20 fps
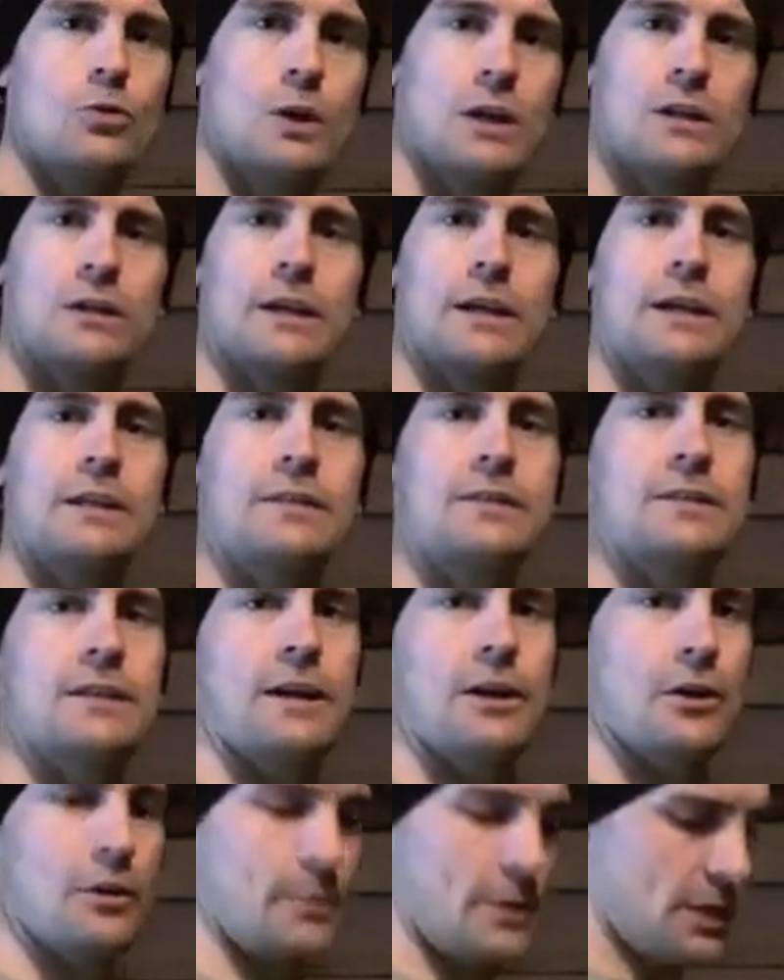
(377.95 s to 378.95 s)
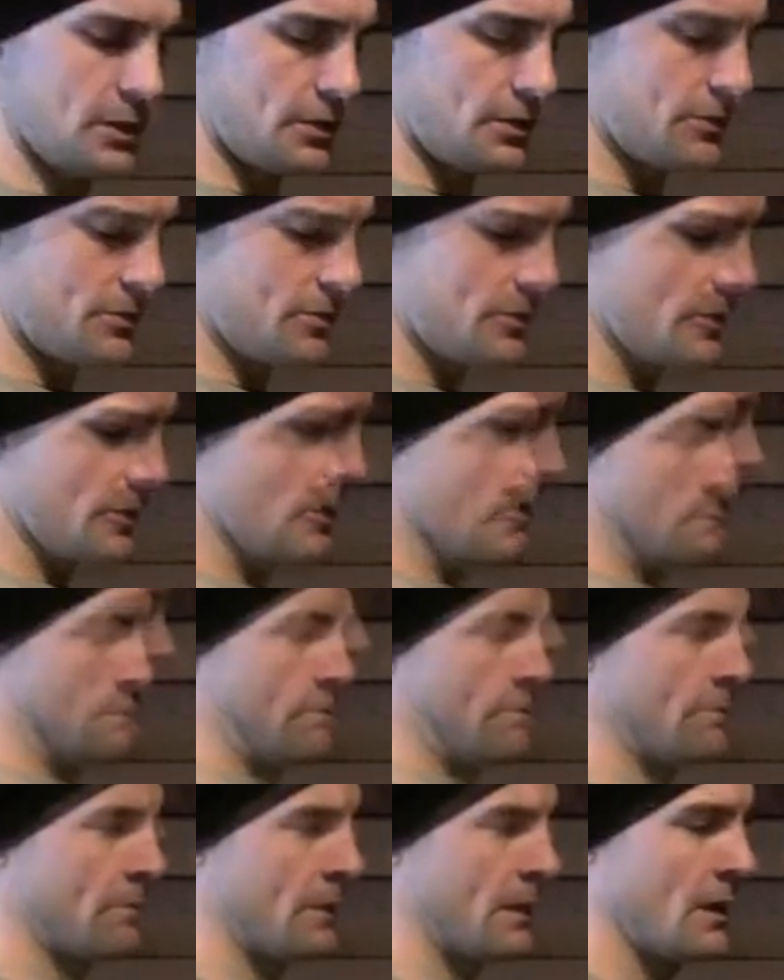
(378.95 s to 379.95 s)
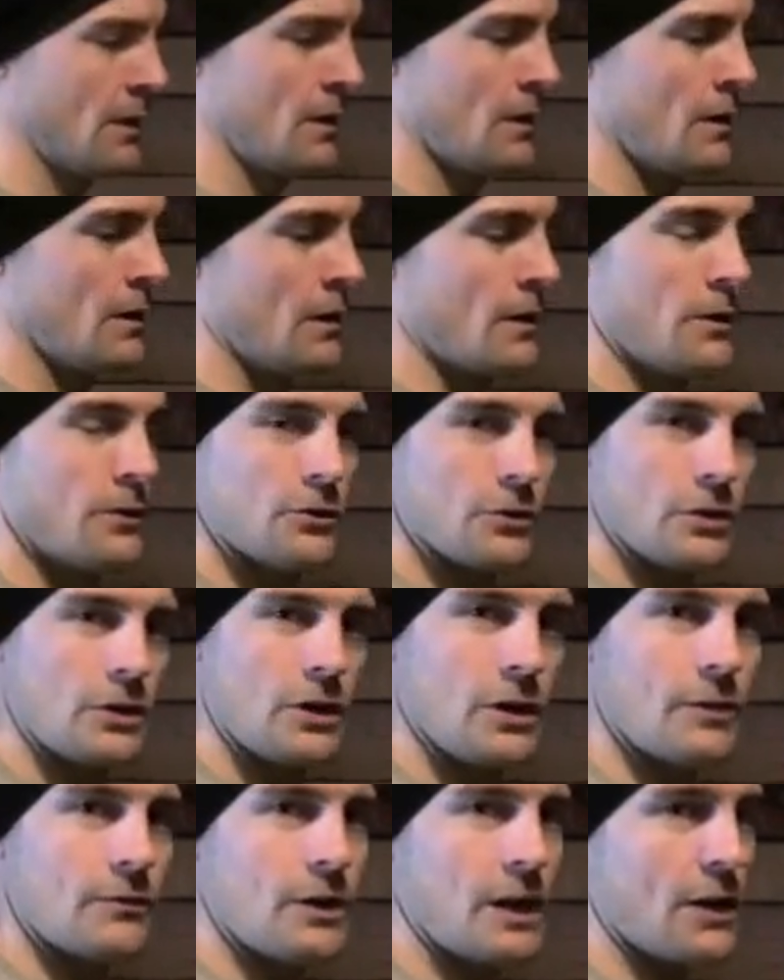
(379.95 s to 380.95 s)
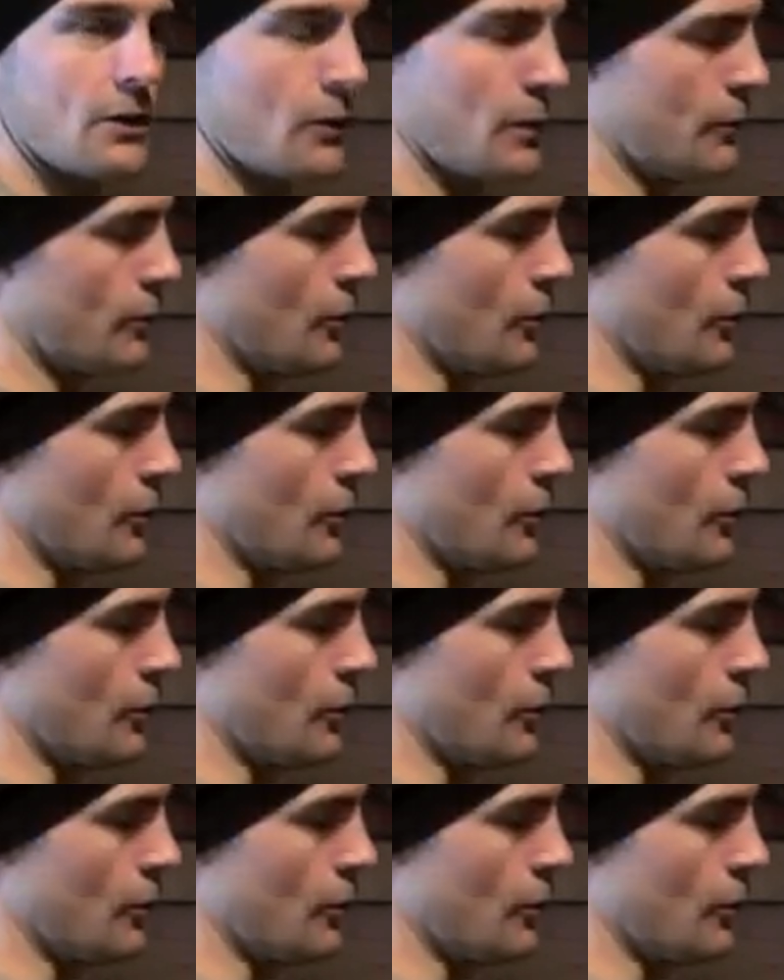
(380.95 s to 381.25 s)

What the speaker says: Quick links, carabiners. So here I've got a